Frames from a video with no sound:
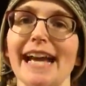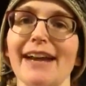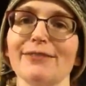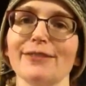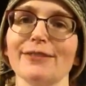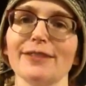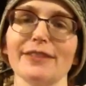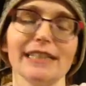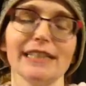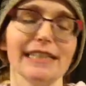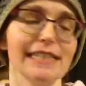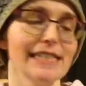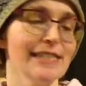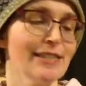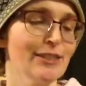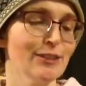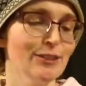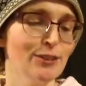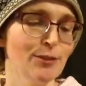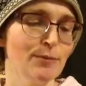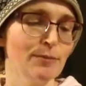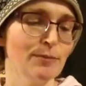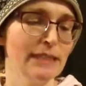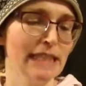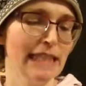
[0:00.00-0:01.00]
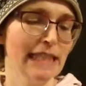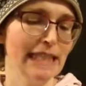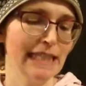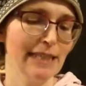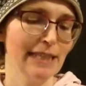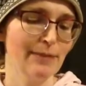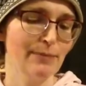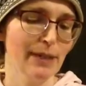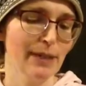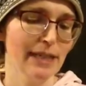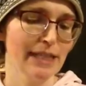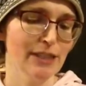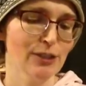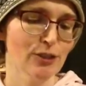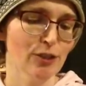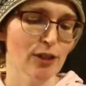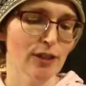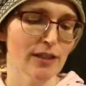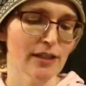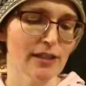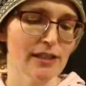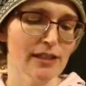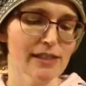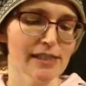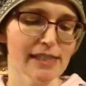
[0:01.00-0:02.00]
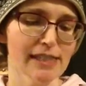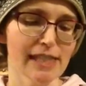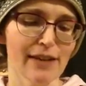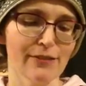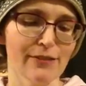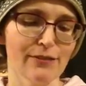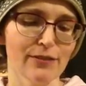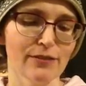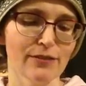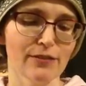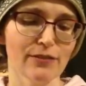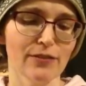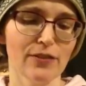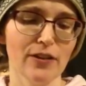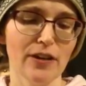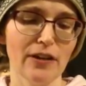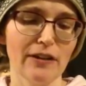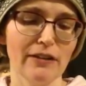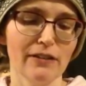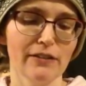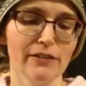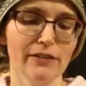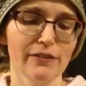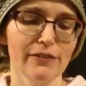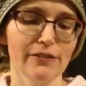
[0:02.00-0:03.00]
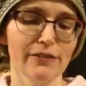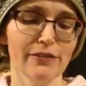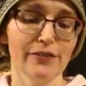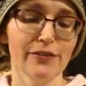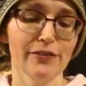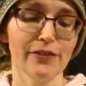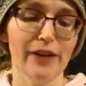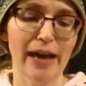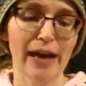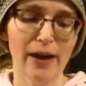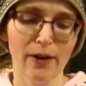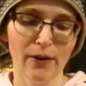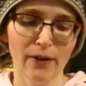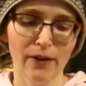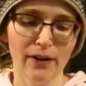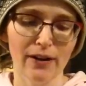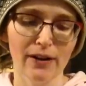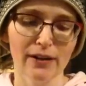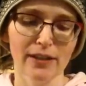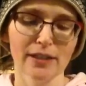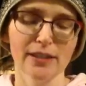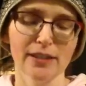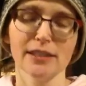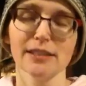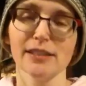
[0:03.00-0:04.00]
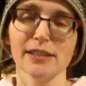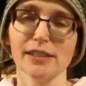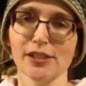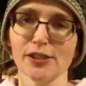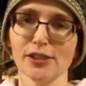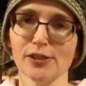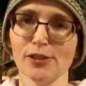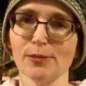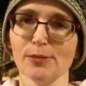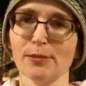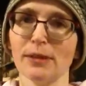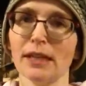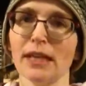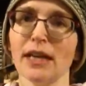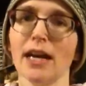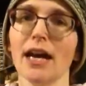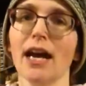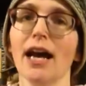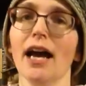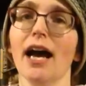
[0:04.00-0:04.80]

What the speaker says: Everything is Illuminated by Jonathan Safran Foer. Excuse me.